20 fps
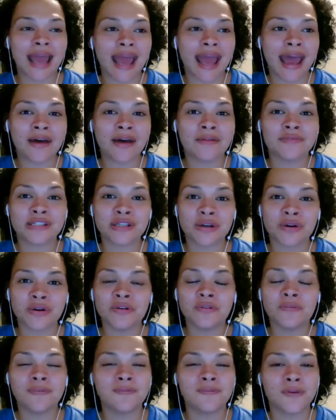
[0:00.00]
have
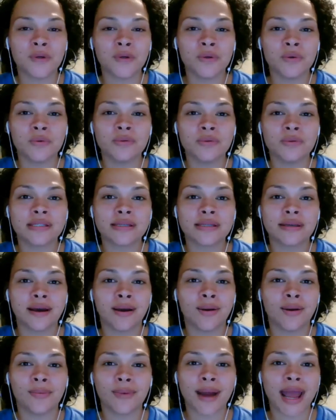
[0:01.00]
certain foods
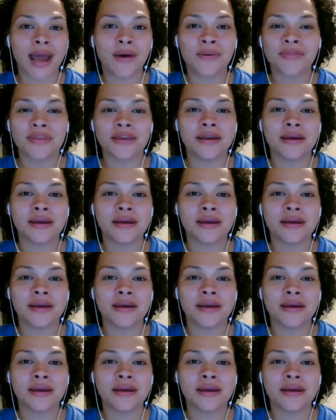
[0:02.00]
around